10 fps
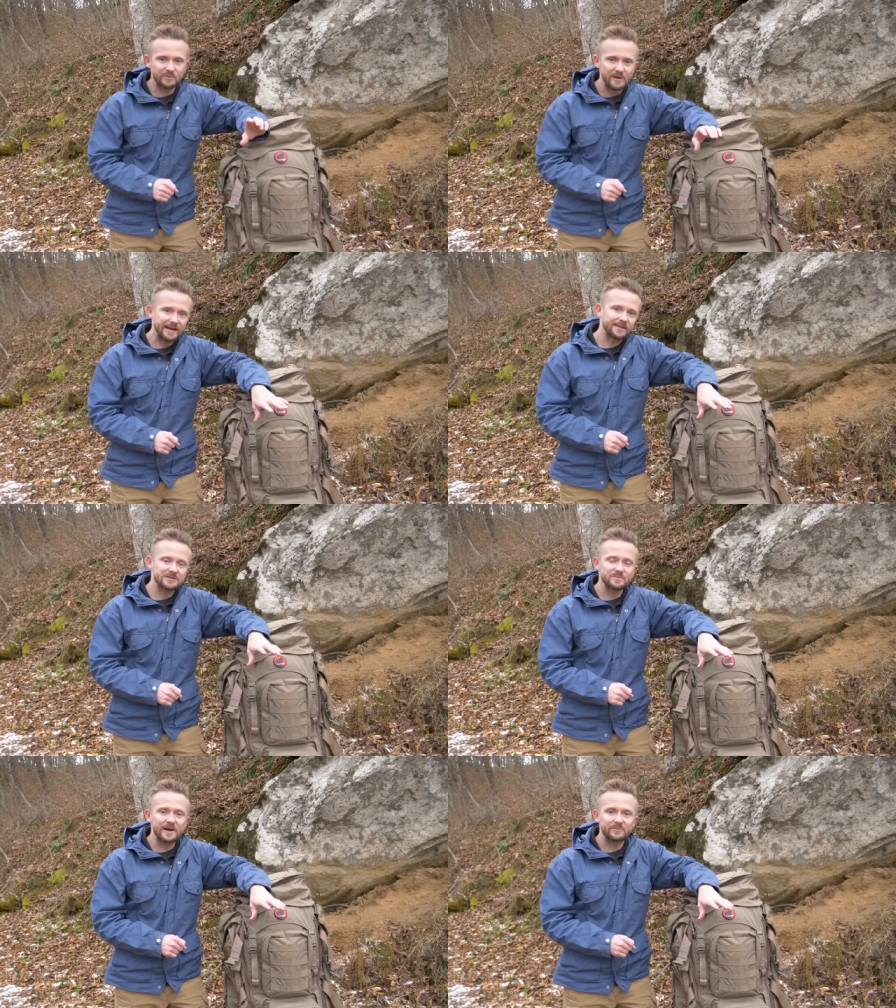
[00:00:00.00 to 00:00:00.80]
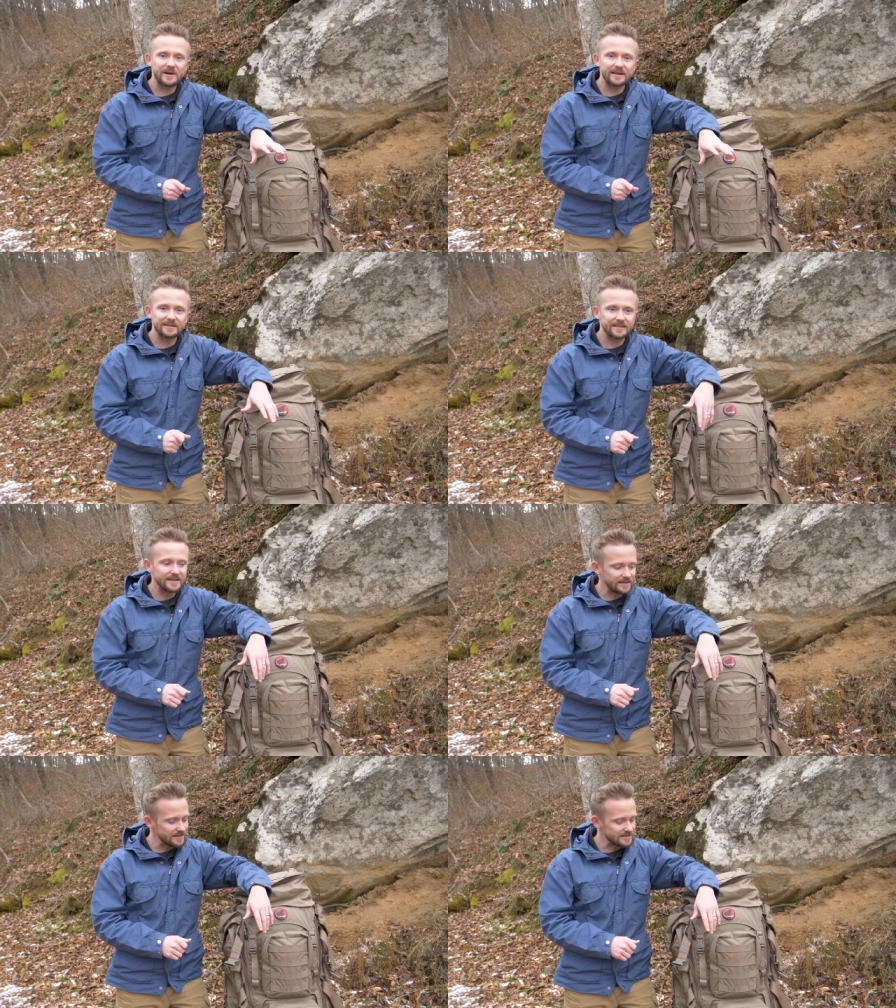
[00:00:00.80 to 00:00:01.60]
with packing this backpack, and the
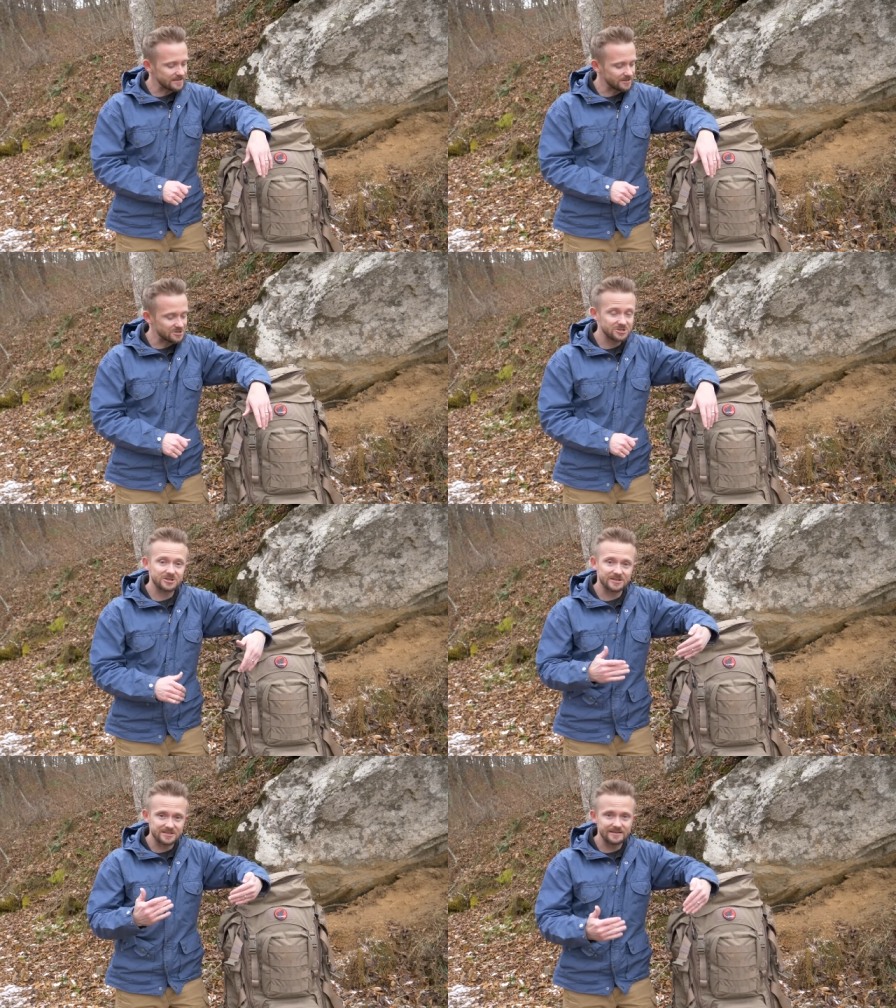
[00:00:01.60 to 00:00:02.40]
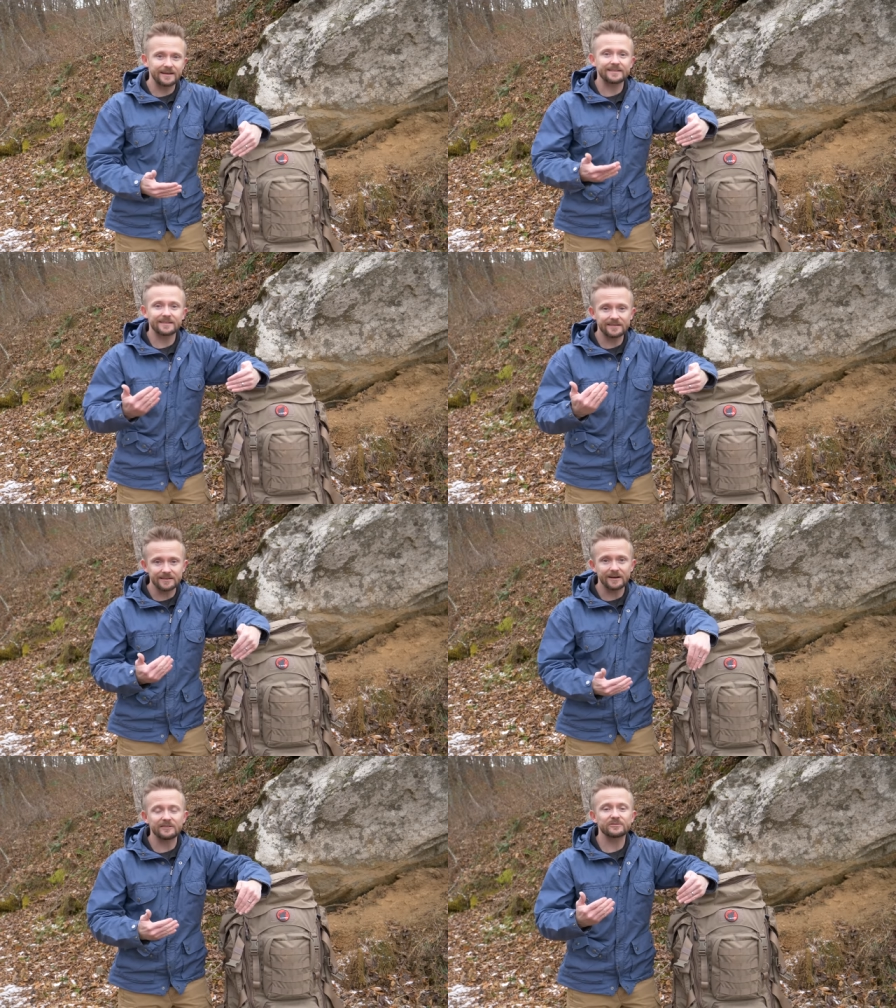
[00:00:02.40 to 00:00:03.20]
thing is, there's just not
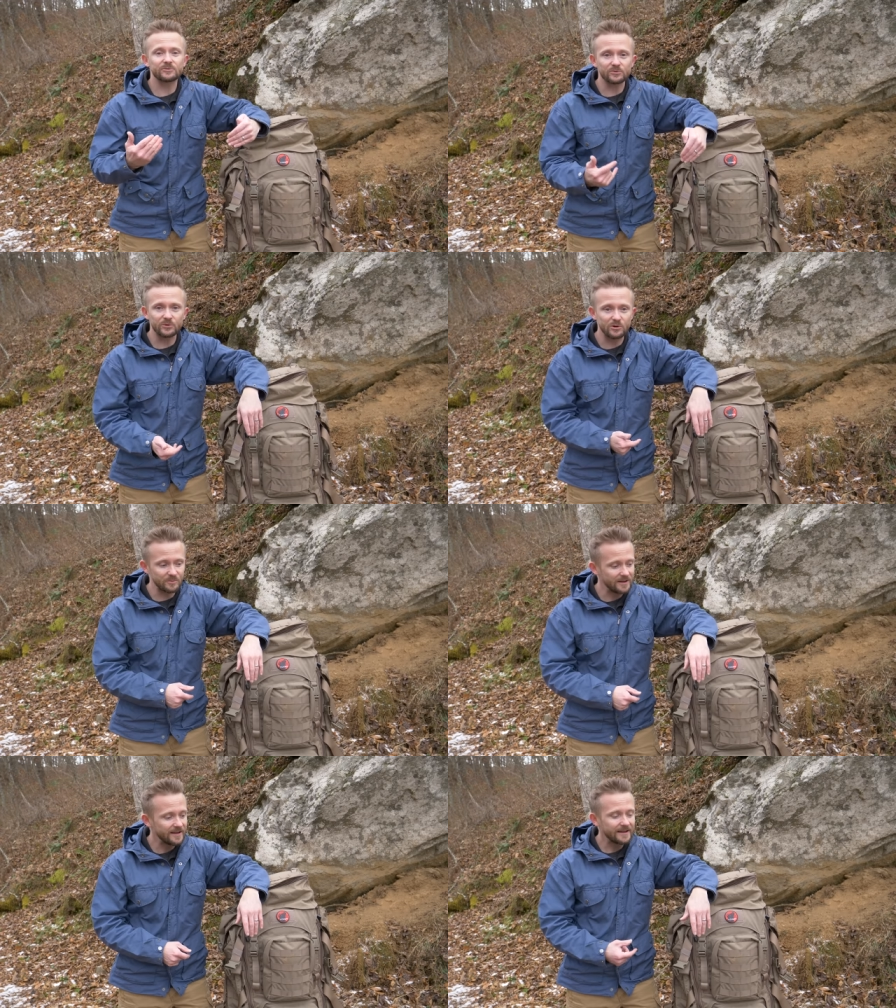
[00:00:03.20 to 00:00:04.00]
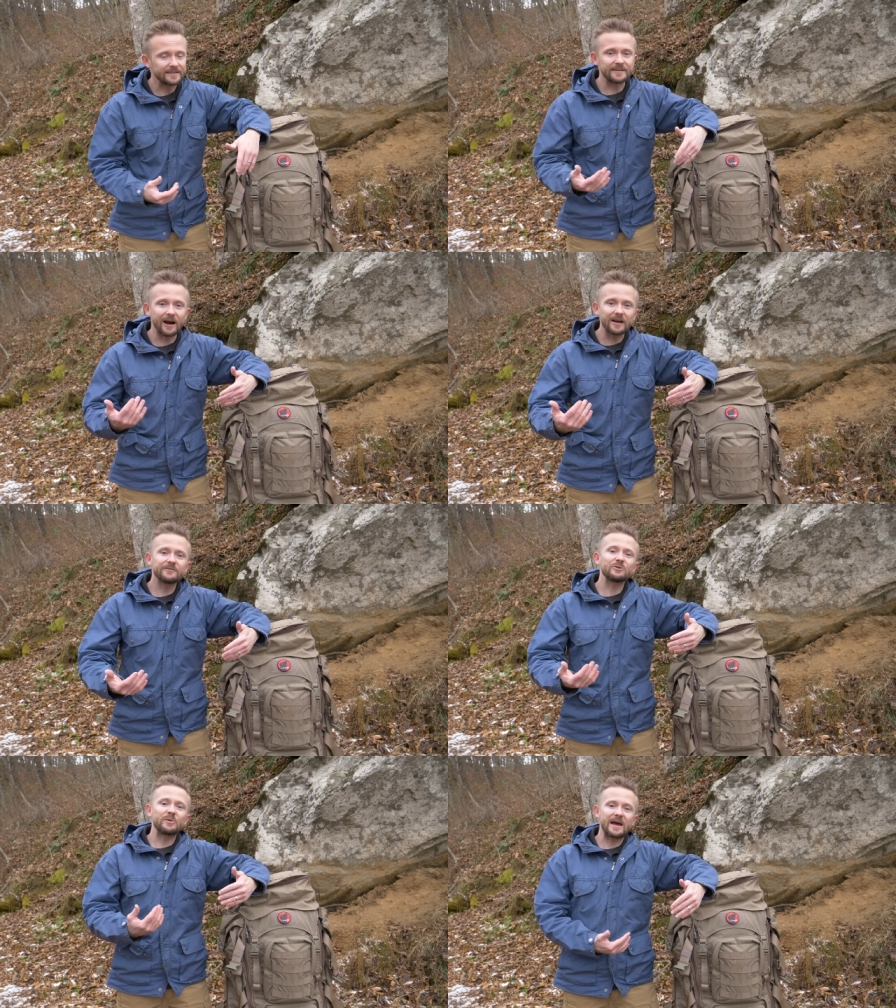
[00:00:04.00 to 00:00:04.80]
enough room. Not
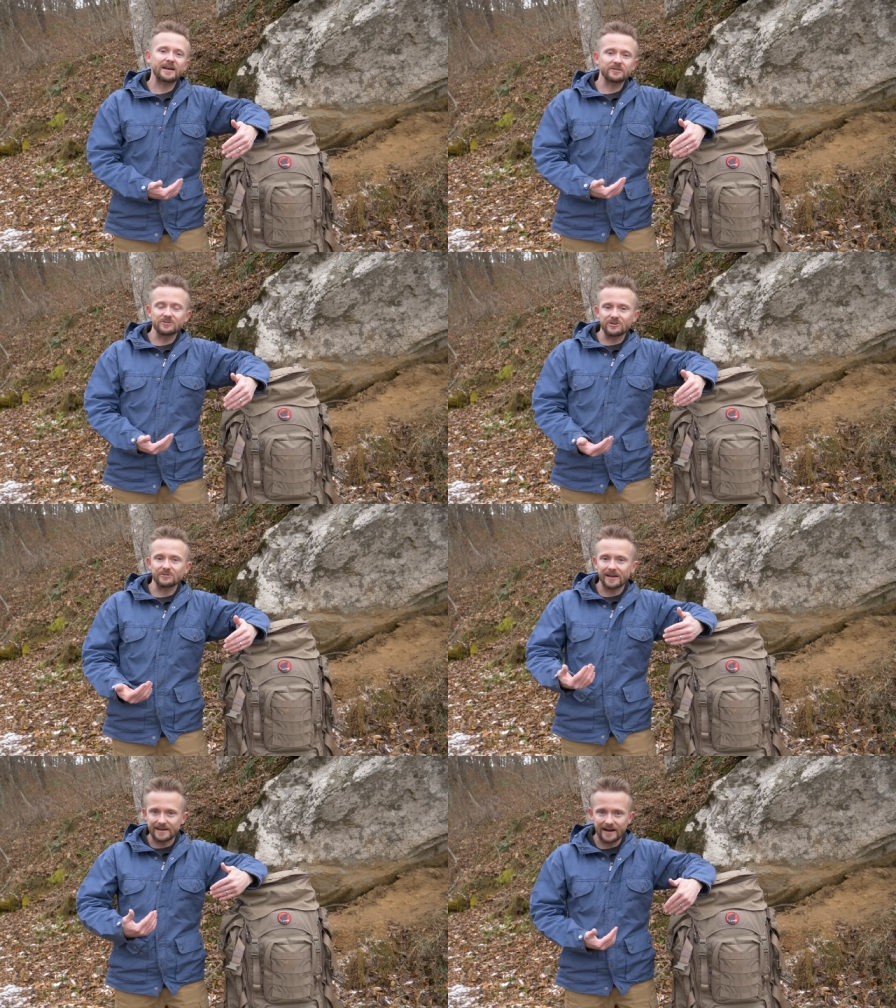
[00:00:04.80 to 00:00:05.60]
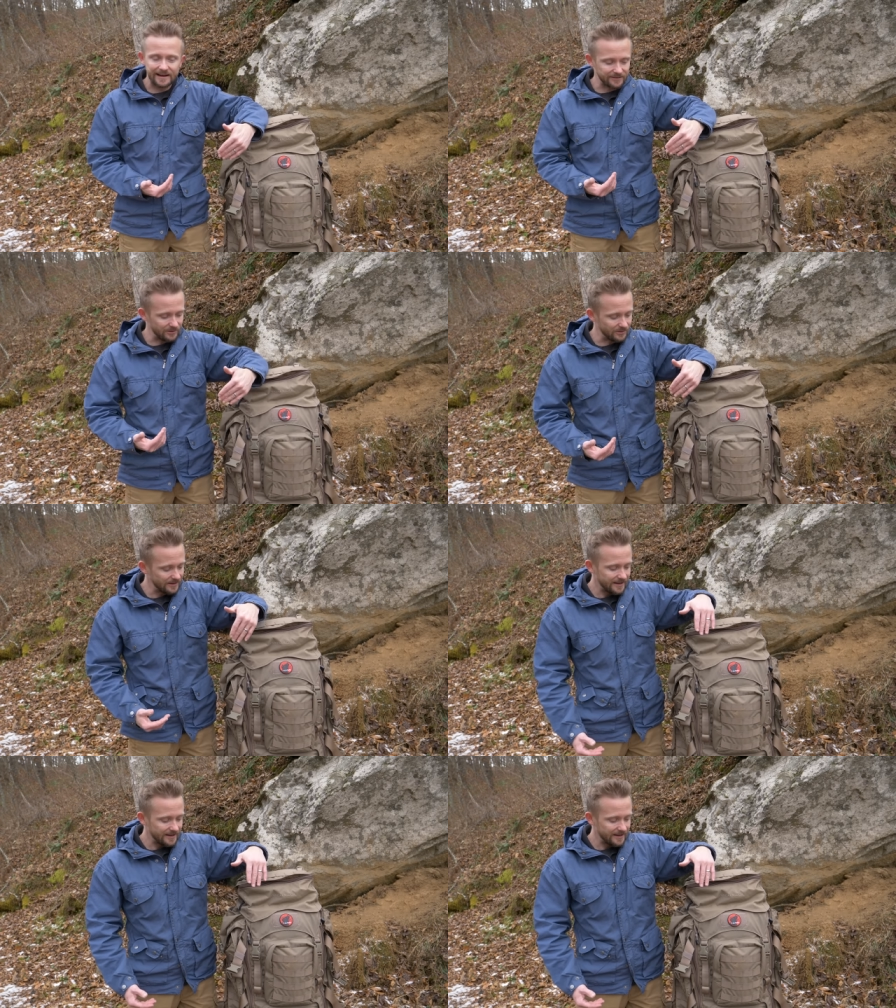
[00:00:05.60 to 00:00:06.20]
if you pack your gear like I do.